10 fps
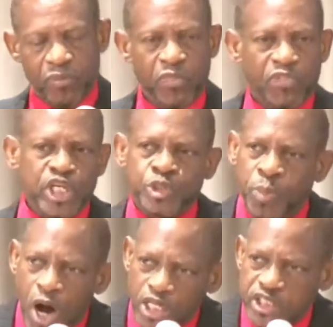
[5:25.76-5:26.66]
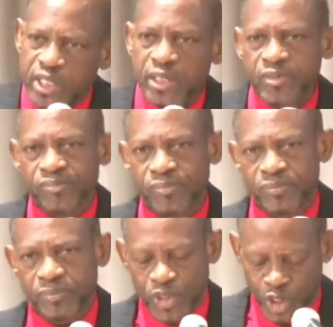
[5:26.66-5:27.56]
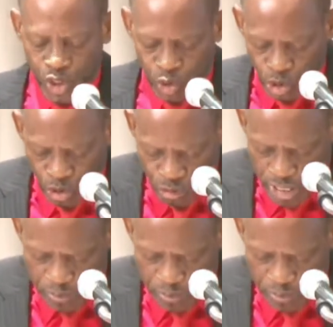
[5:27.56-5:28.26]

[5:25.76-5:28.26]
this party, your great